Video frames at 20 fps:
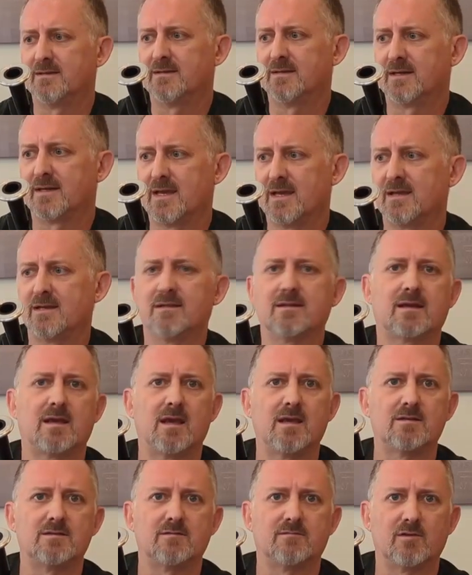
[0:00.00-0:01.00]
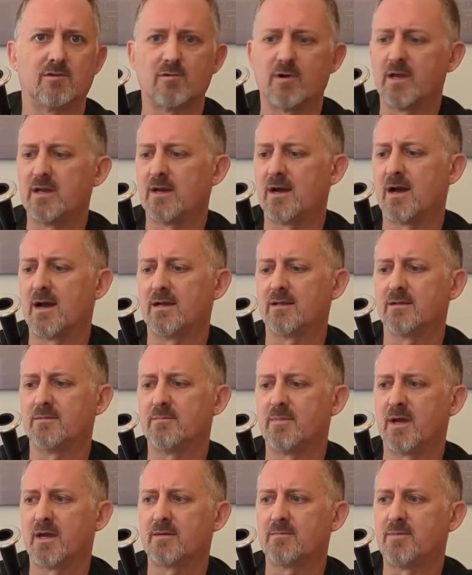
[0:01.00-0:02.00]
Again, in the case of the Great Highland
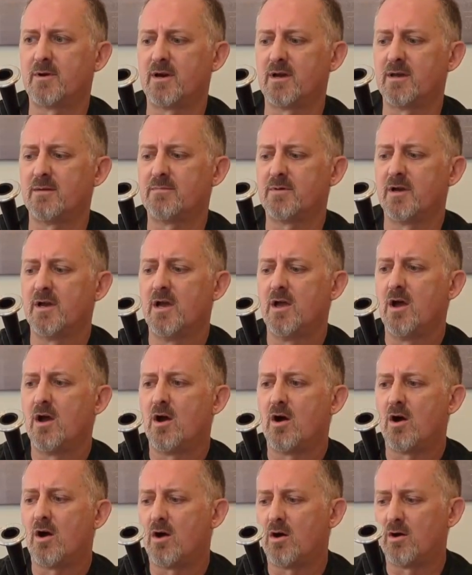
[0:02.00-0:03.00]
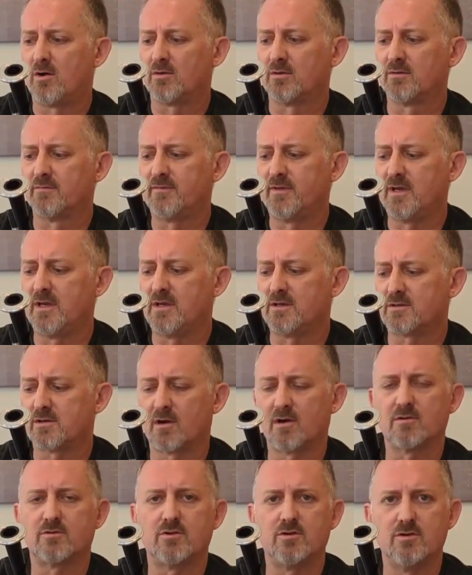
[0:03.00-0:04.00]
Bagpipe, all of these
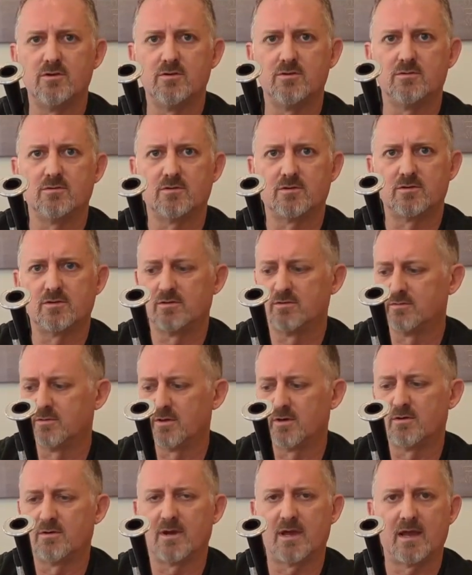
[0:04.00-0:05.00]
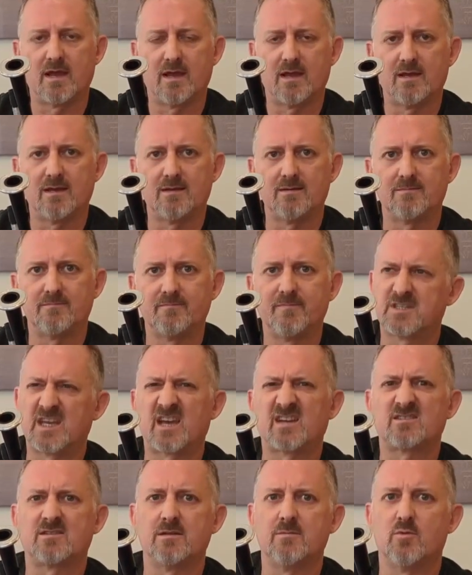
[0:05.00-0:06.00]
are tuned to low A. It's
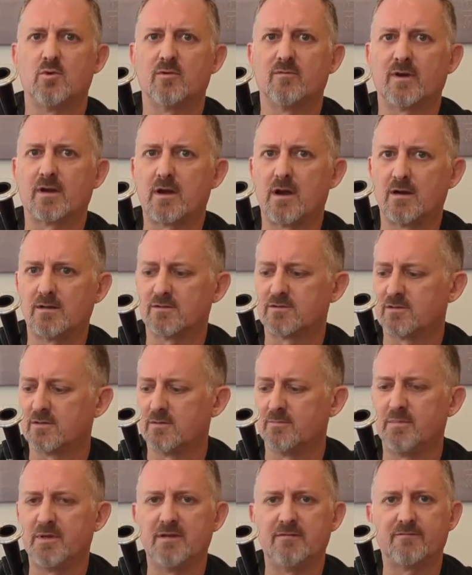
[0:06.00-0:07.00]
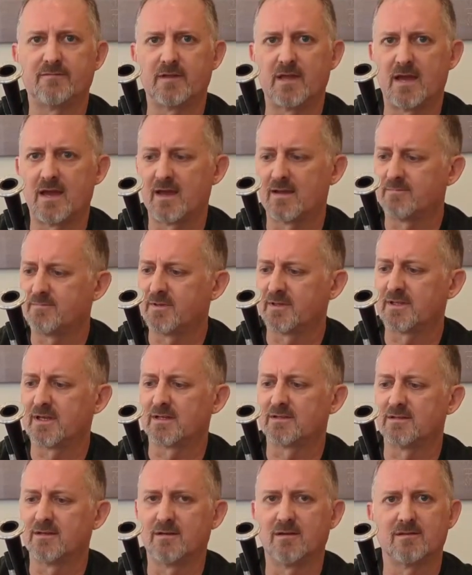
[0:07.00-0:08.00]
actually more of a concert B flat, but
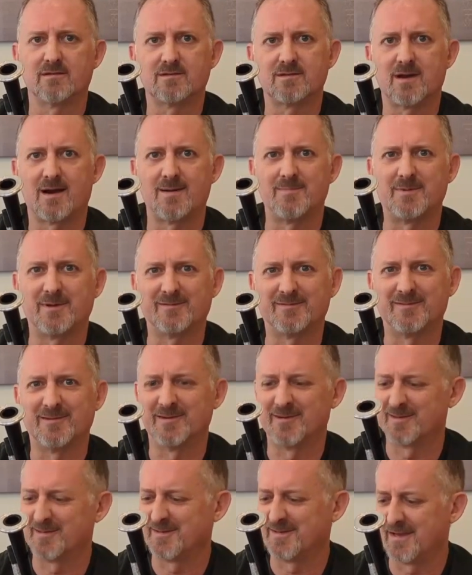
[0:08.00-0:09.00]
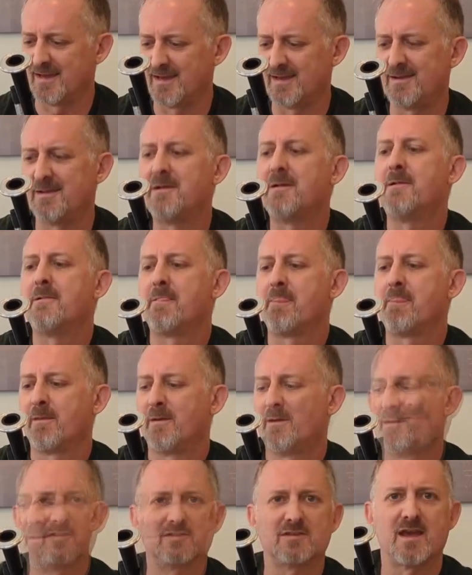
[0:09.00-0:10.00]
that's another topic for another day.
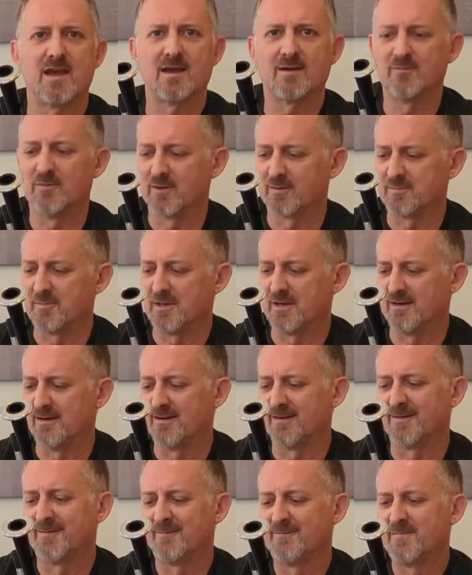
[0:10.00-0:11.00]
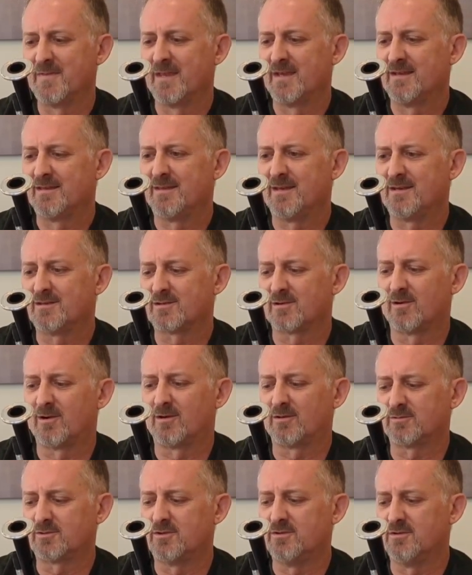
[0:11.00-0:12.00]
Just hang with me here. These are
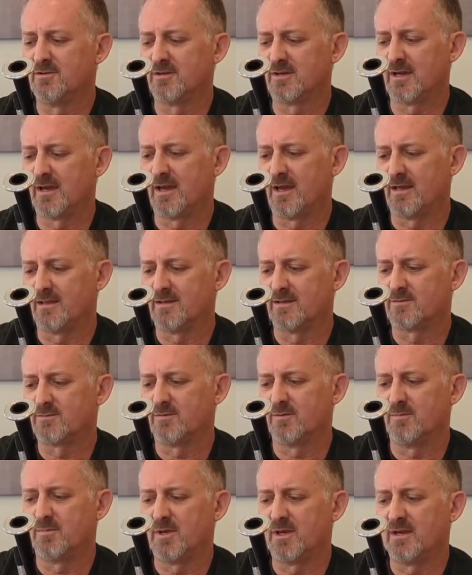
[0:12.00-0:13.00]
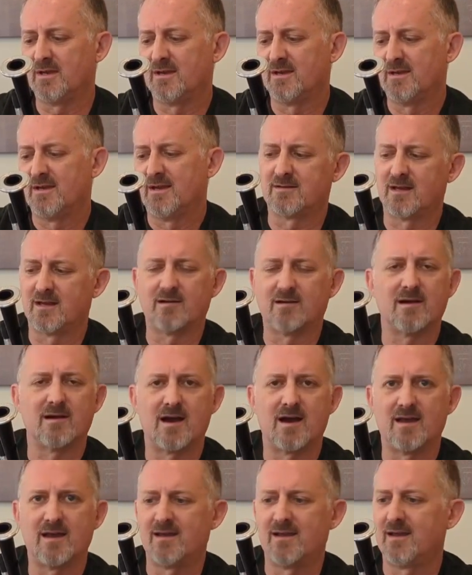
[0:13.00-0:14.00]
all tuned to A. This would be tenor
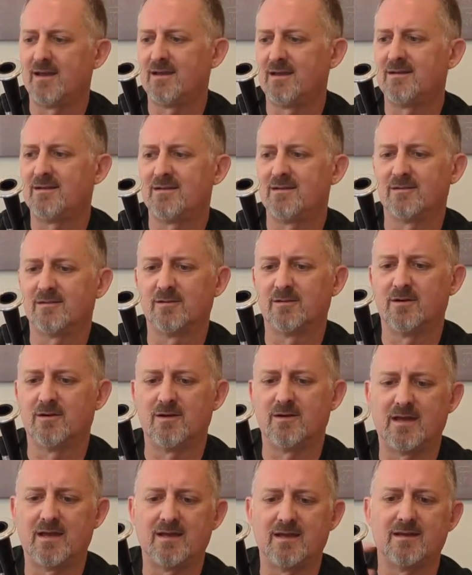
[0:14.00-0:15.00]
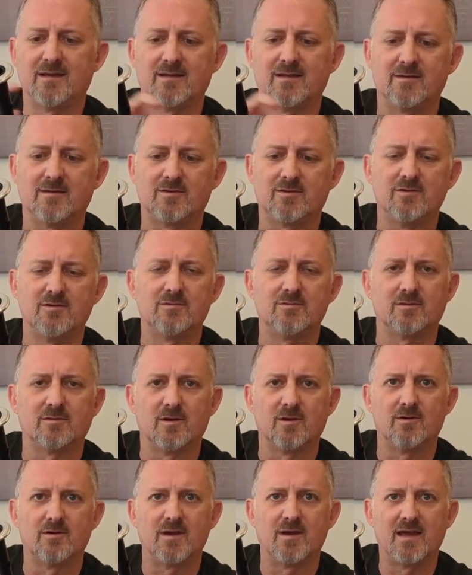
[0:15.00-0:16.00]
high A, low A, and they're tuned to
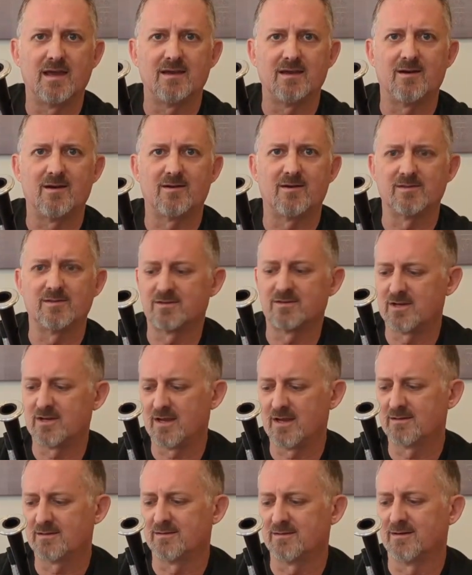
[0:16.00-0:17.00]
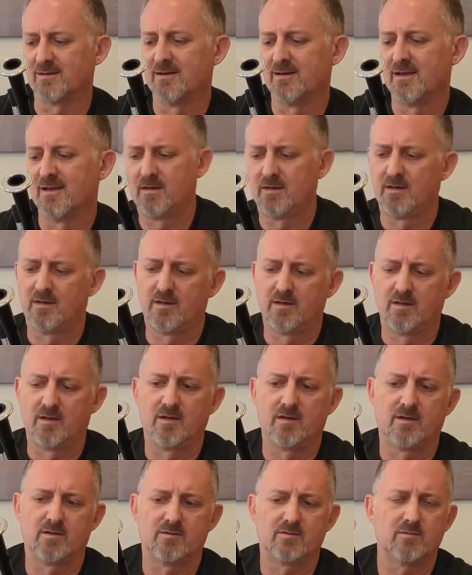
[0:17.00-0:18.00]
low A on the chanter.
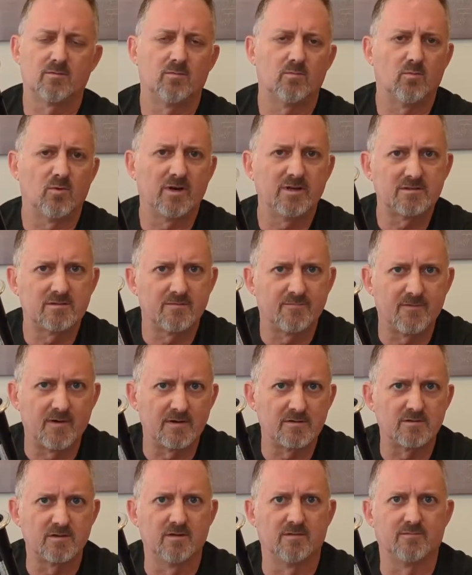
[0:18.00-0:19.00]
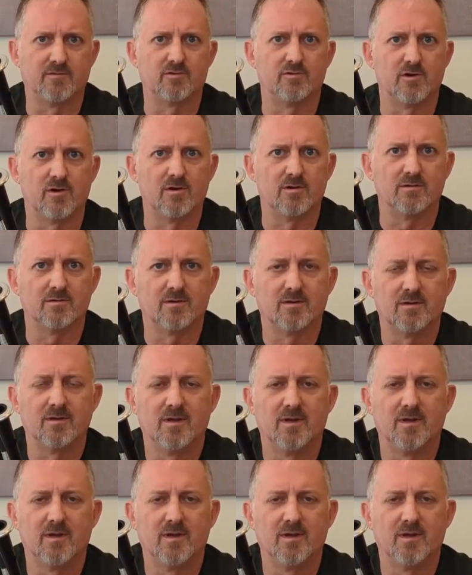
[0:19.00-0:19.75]
So what is the function of the drone?